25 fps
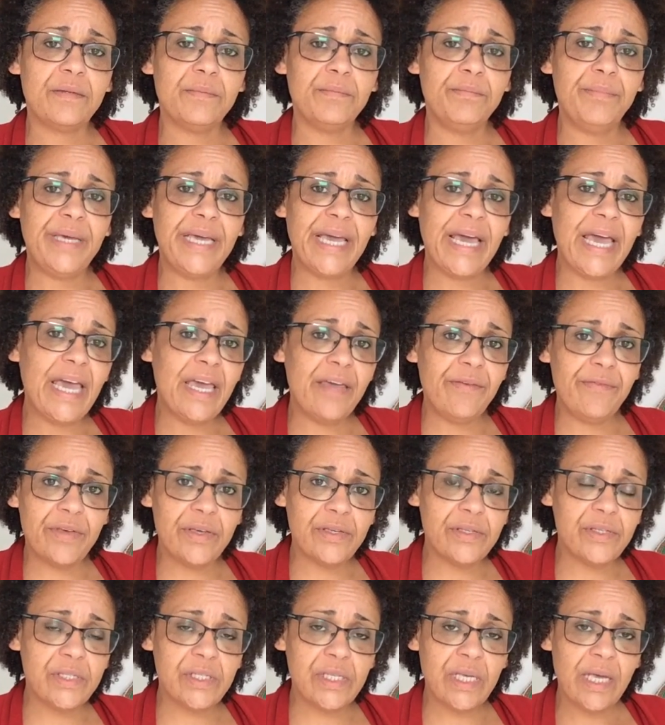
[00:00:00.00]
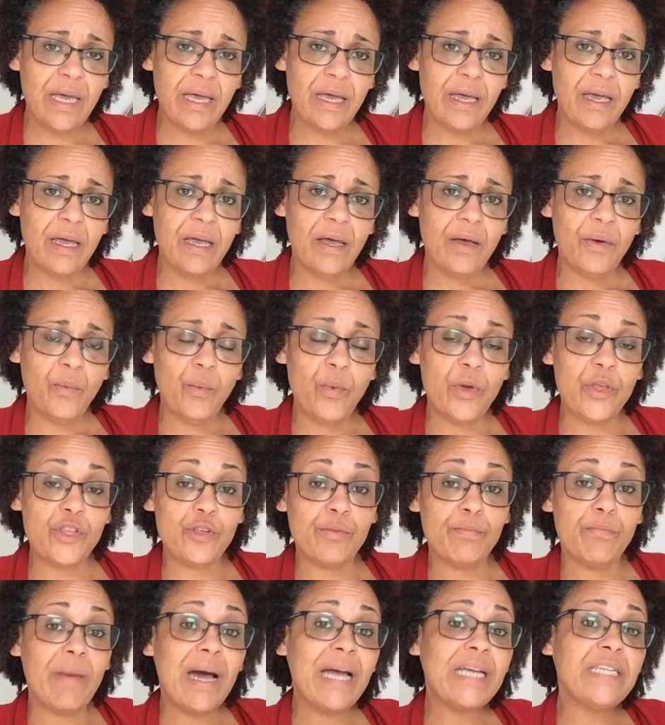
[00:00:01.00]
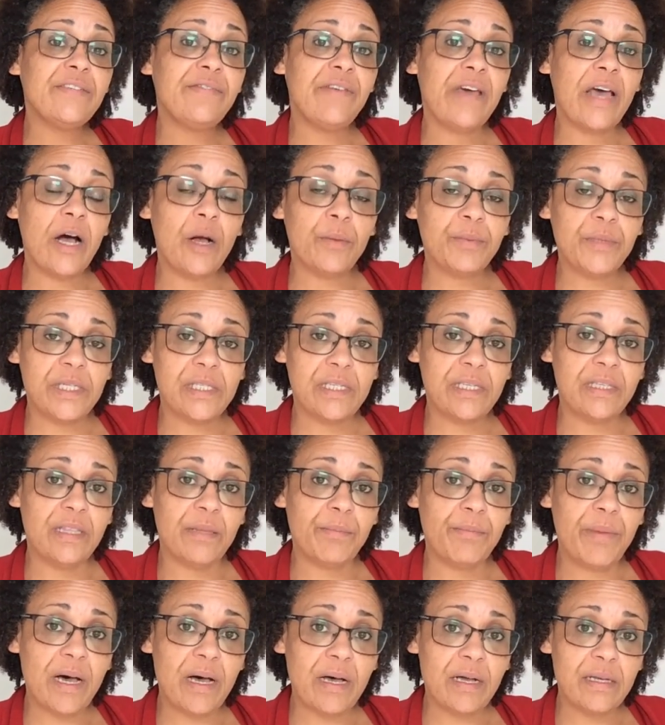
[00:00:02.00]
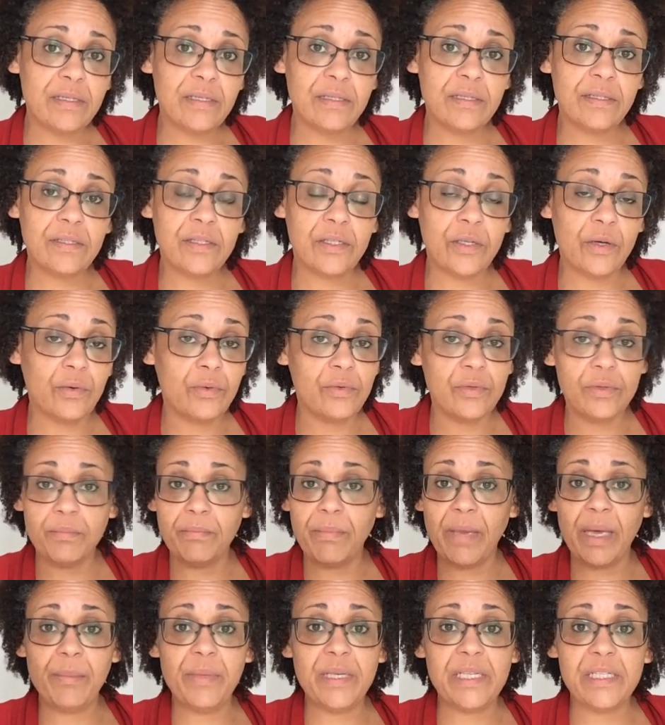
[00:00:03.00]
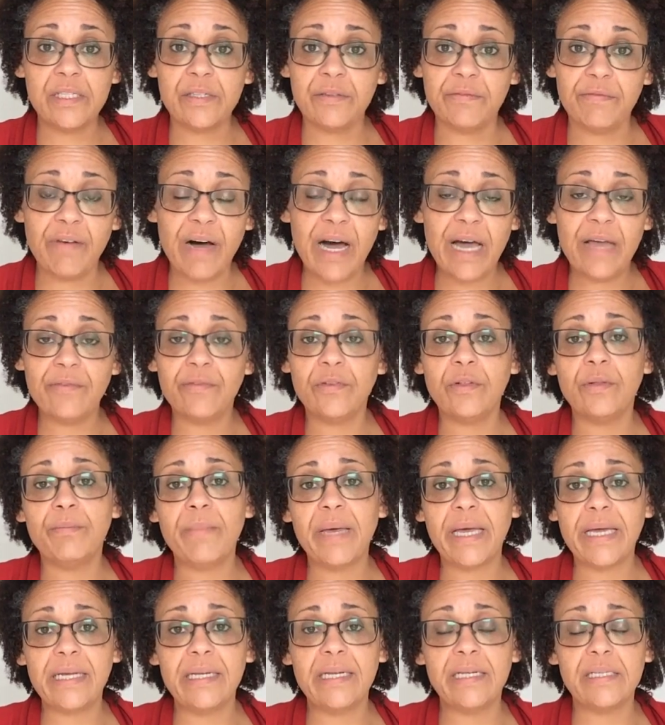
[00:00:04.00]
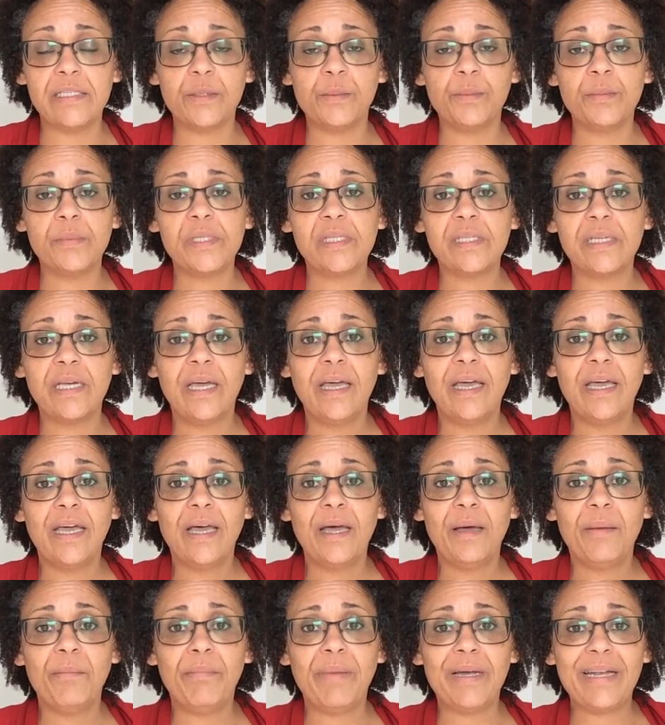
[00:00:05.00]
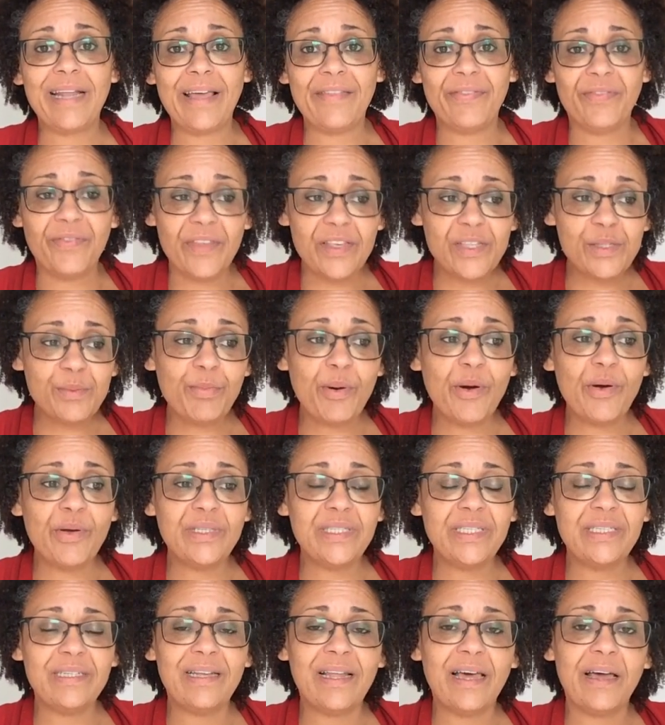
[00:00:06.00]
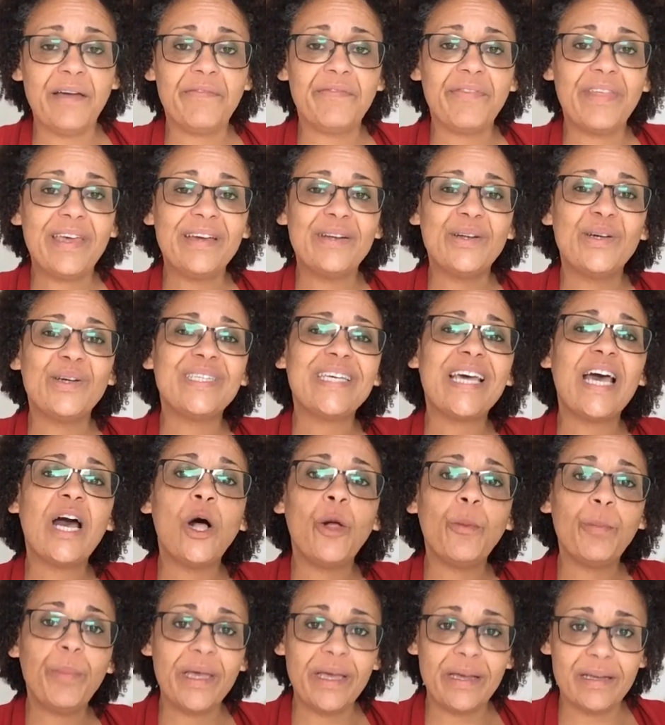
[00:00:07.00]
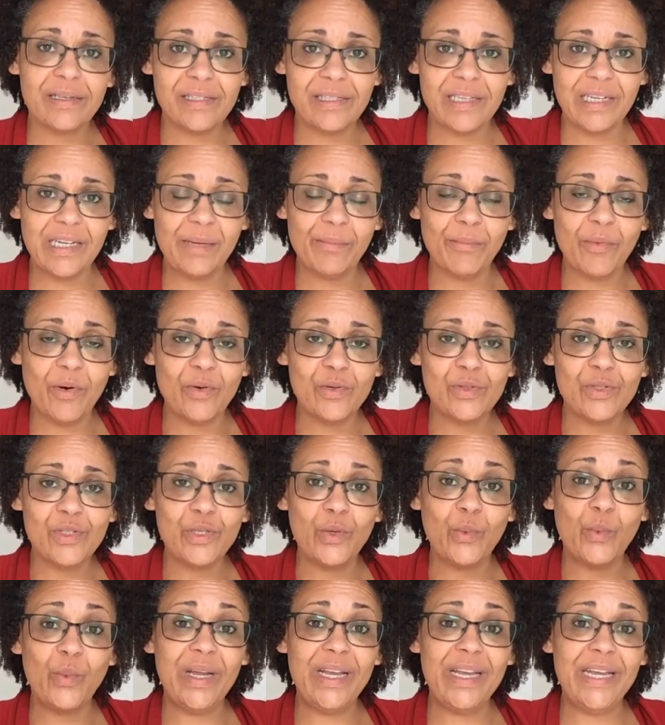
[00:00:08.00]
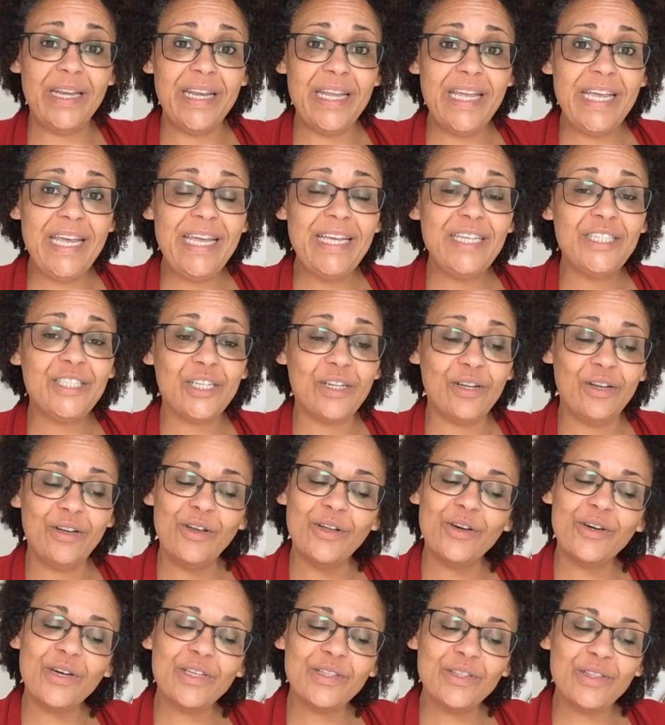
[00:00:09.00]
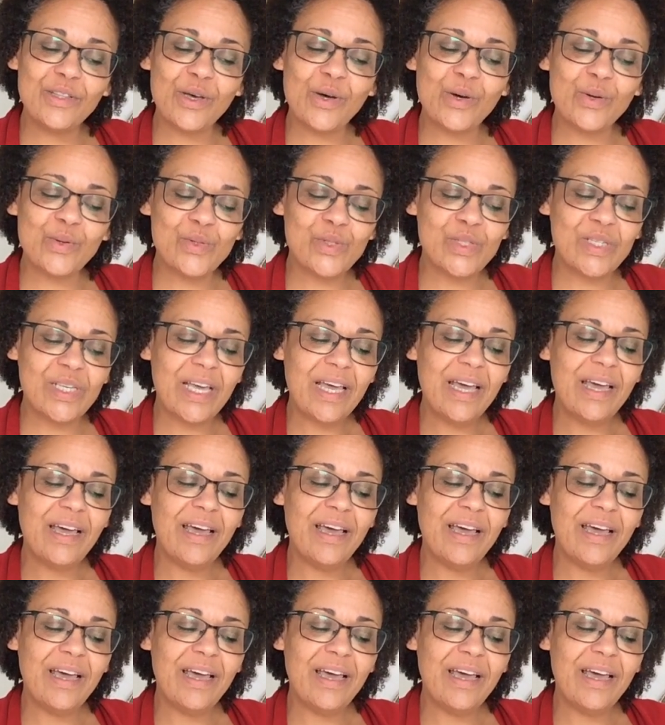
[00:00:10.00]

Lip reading: behaviors which might have helped us in the past, so maybe survival mechanisms, but at this point in life they are not helping us anymore. So we need to look at those